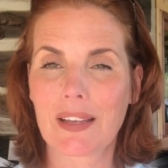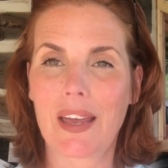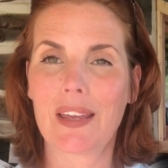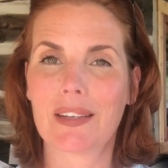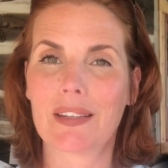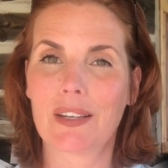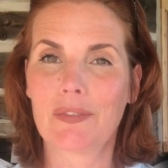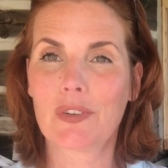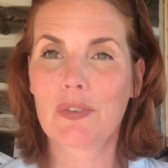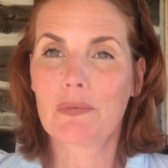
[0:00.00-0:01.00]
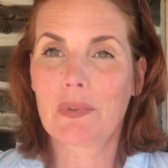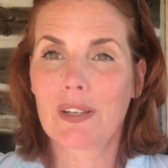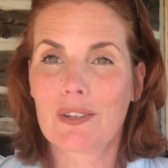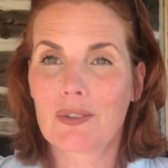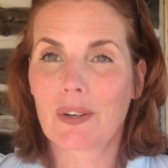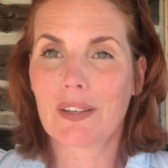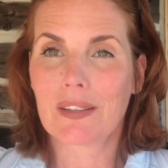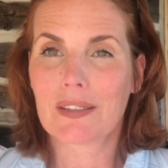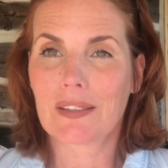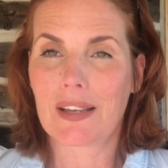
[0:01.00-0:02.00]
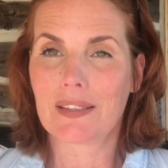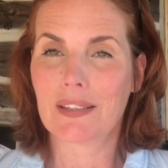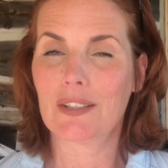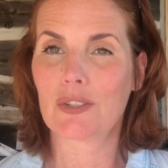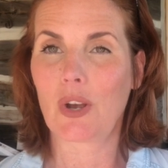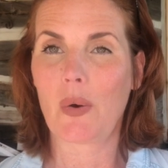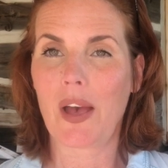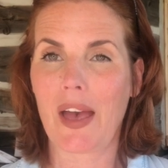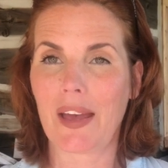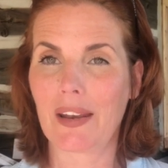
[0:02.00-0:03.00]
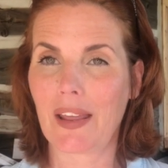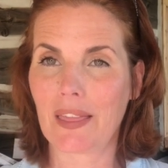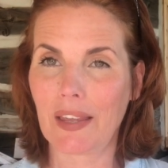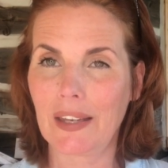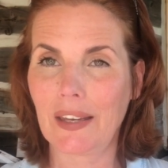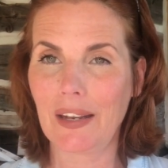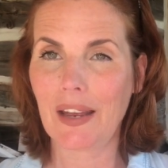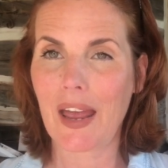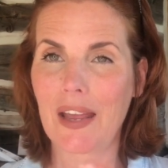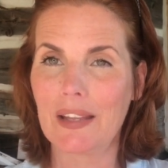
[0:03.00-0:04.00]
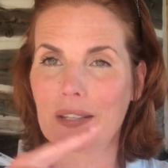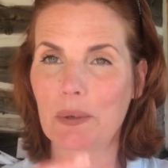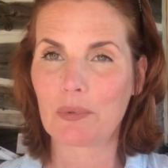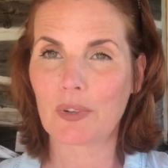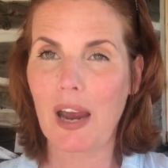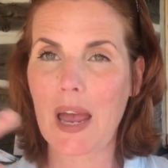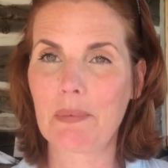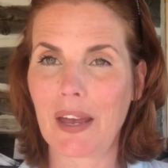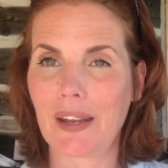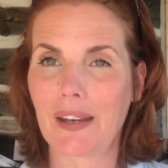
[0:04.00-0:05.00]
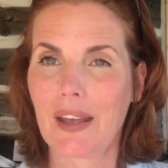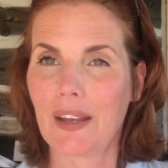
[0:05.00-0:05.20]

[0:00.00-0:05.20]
And if you've been enjoying these lessons, go ahead and like it and subscribe and